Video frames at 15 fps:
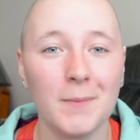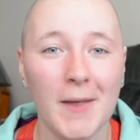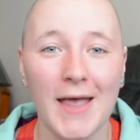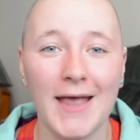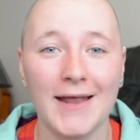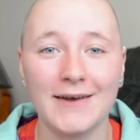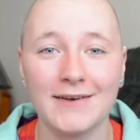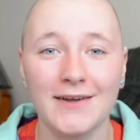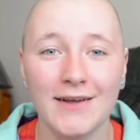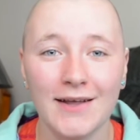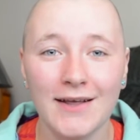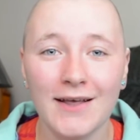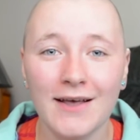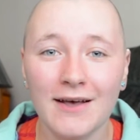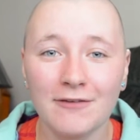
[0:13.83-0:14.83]
and
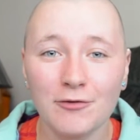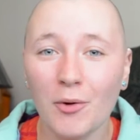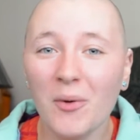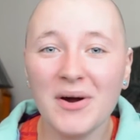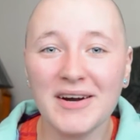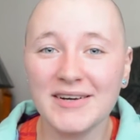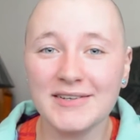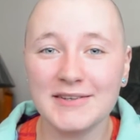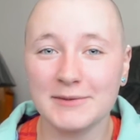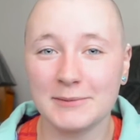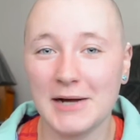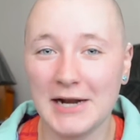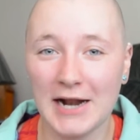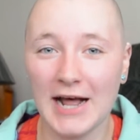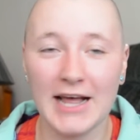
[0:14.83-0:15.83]
of course
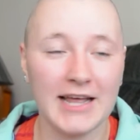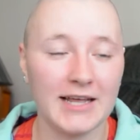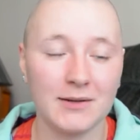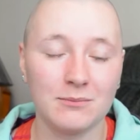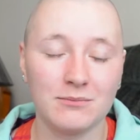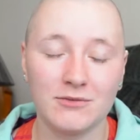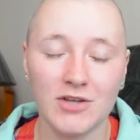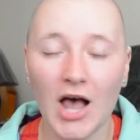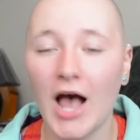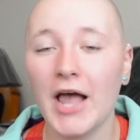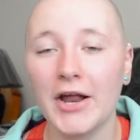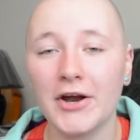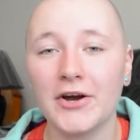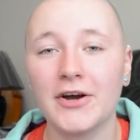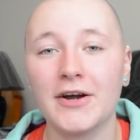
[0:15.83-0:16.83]
when I am
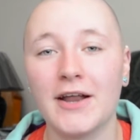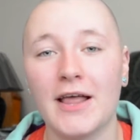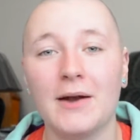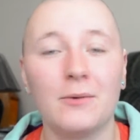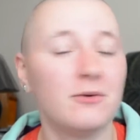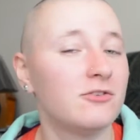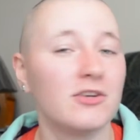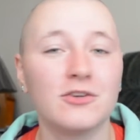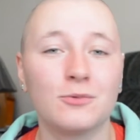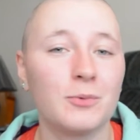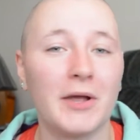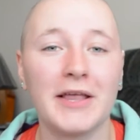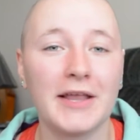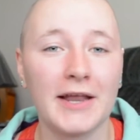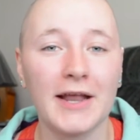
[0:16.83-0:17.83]
tired and just
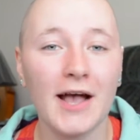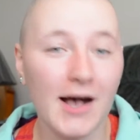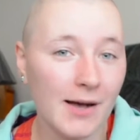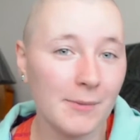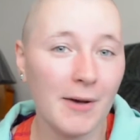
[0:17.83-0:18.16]
waking up,